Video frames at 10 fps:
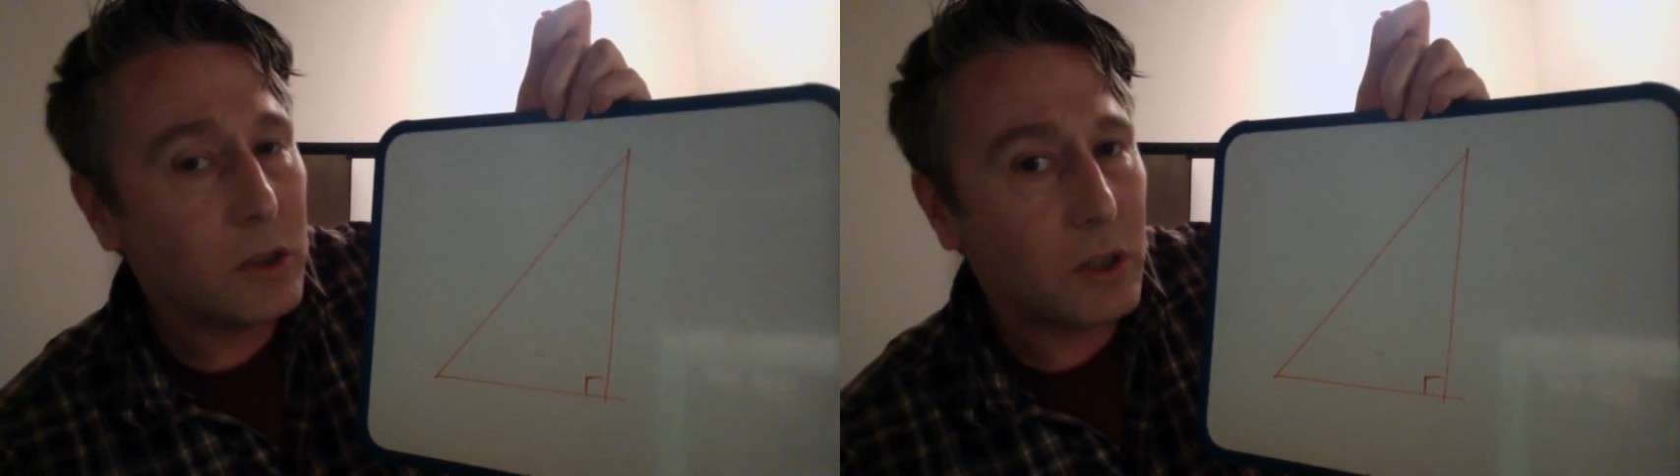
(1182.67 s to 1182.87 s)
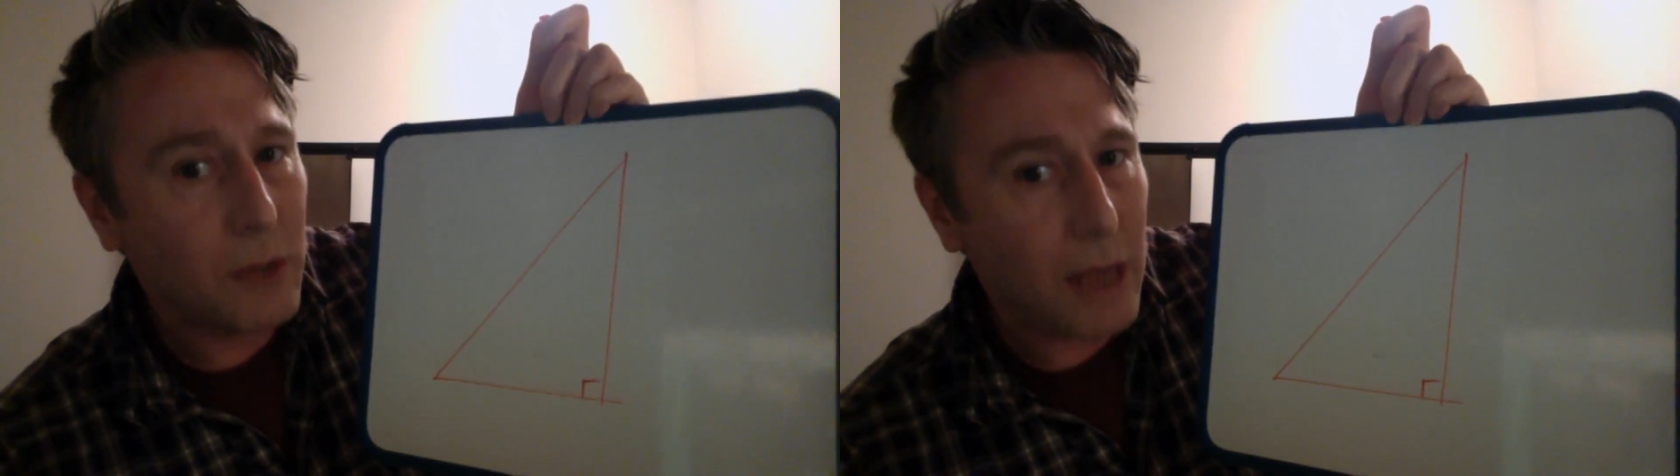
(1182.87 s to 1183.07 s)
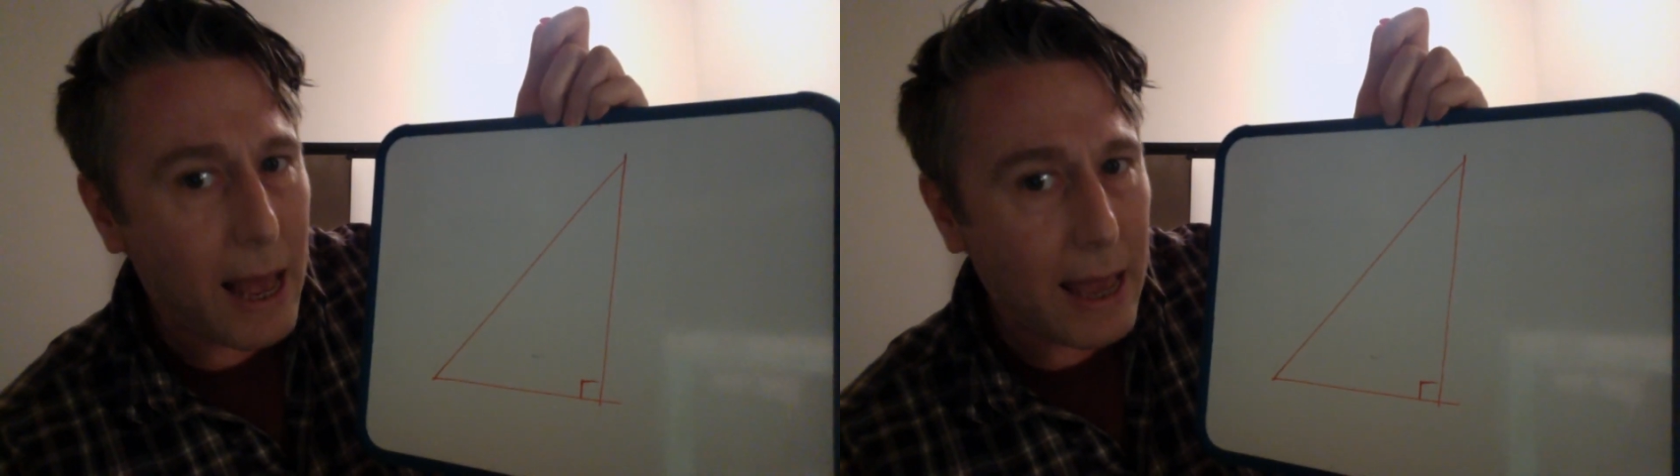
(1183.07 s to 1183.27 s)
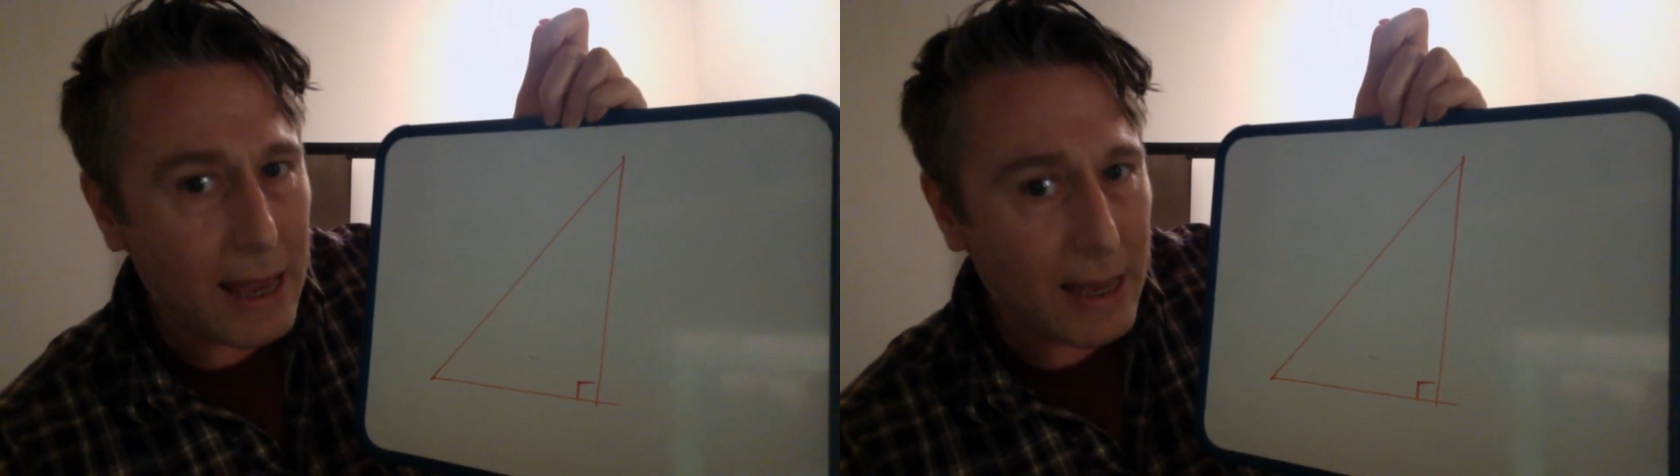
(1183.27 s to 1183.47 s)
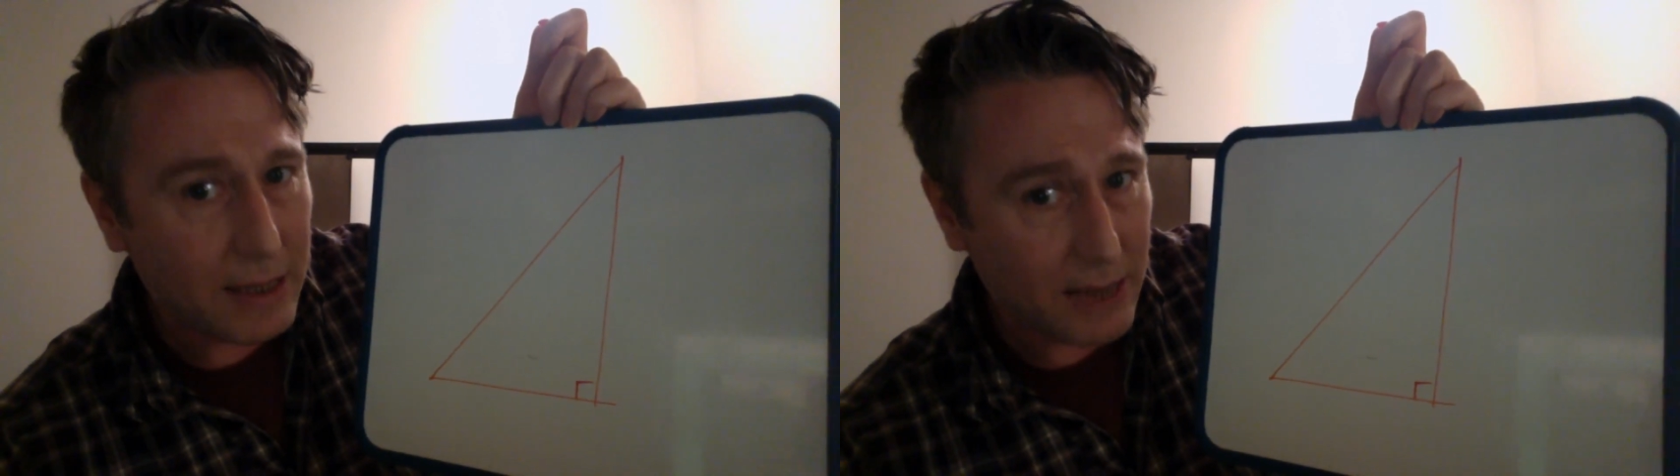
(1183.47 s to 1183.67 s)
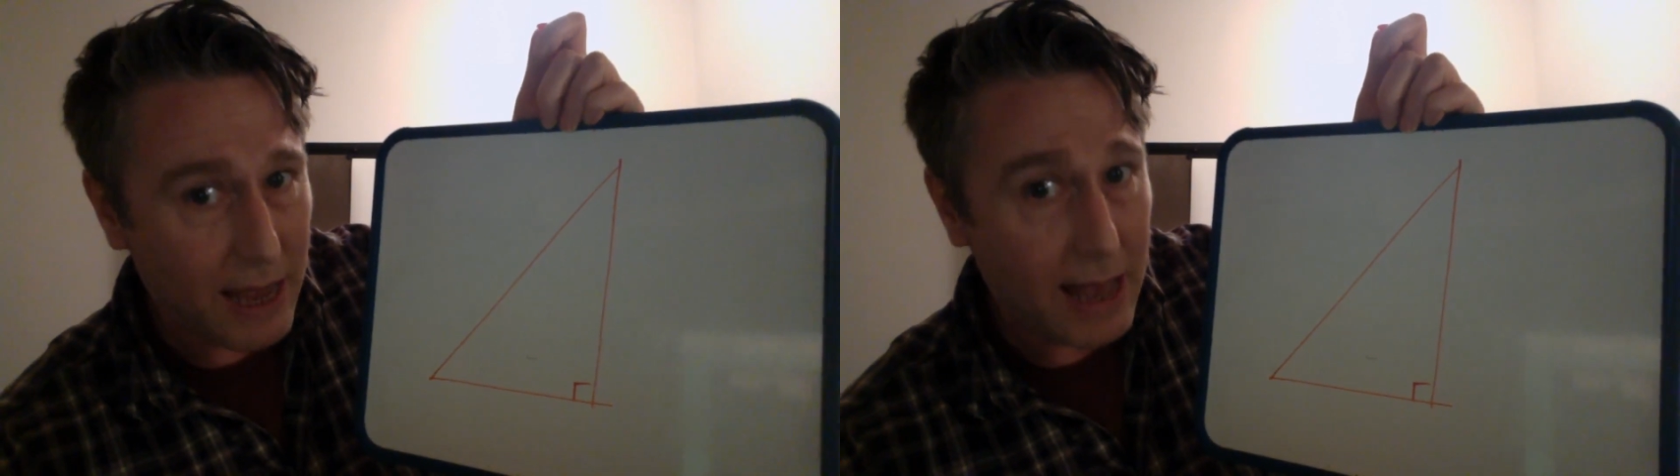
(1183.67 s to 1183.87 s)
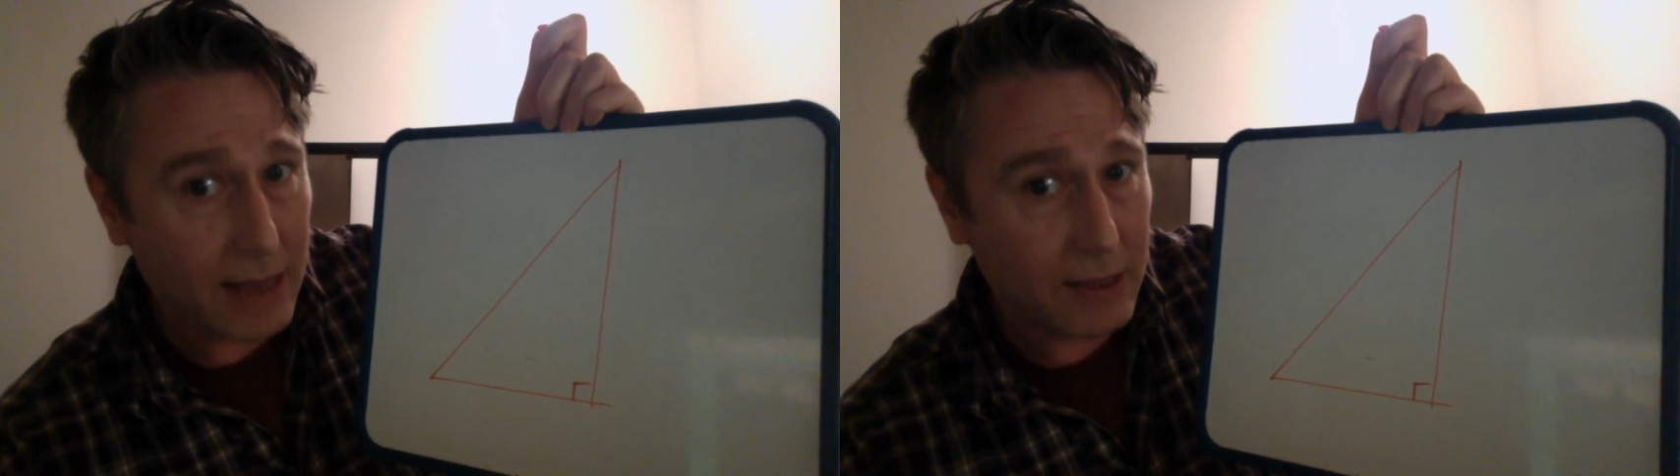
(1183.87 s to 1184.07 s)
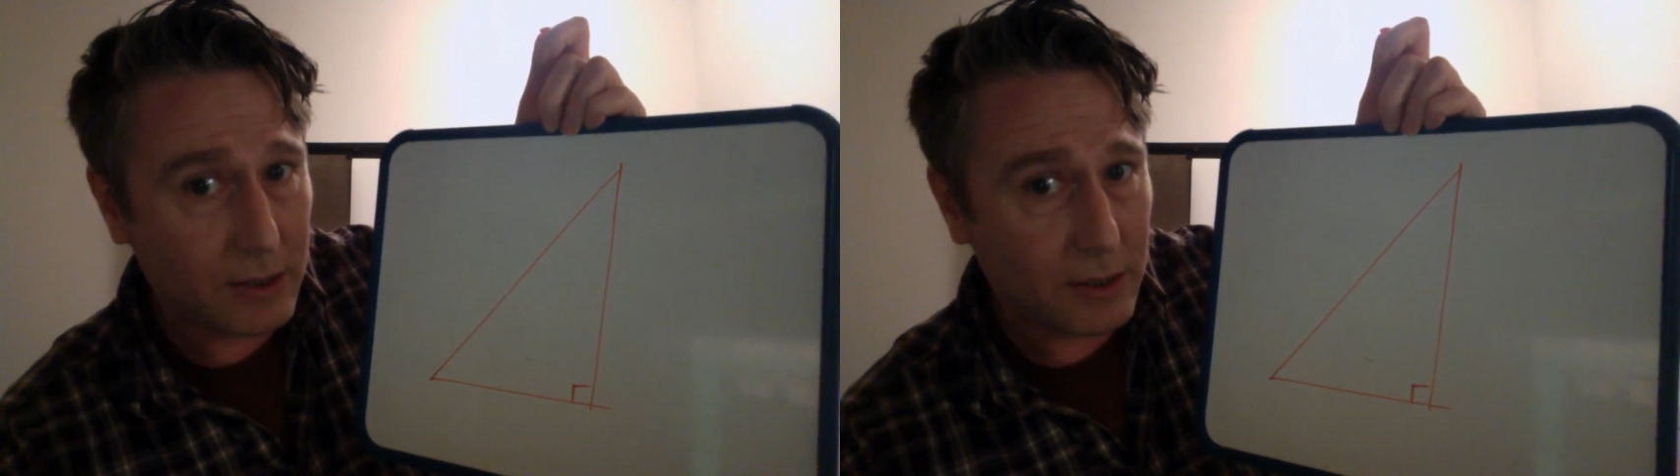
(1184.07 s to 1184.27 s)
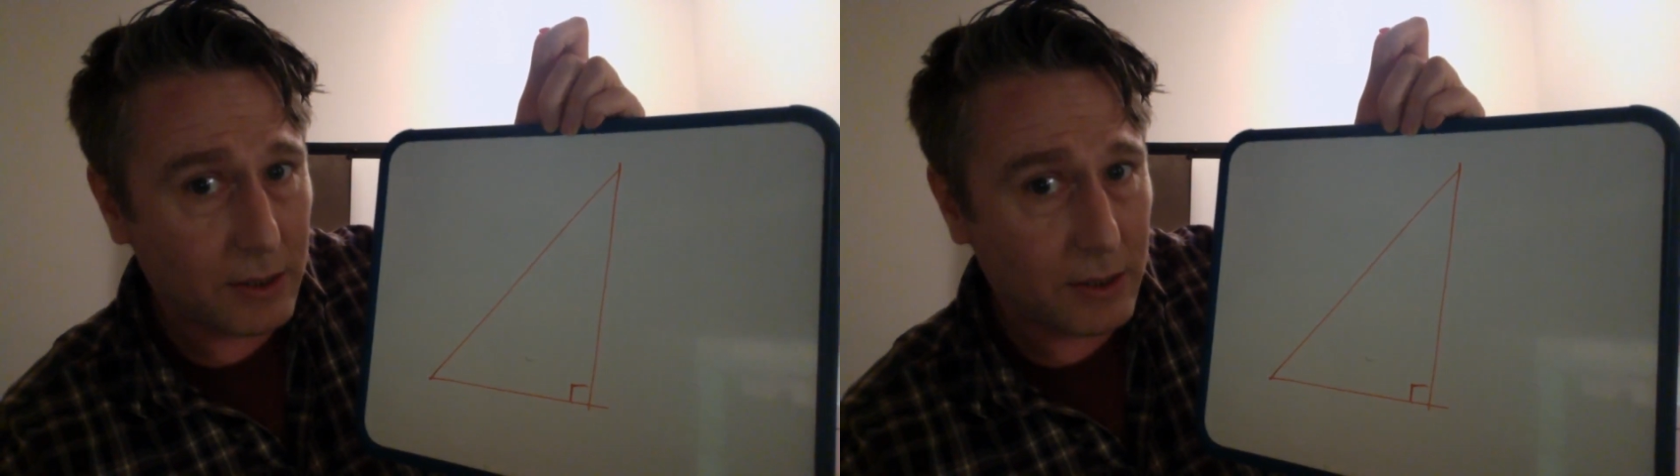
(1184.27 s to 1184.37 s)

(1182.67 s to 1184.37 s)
the ISS.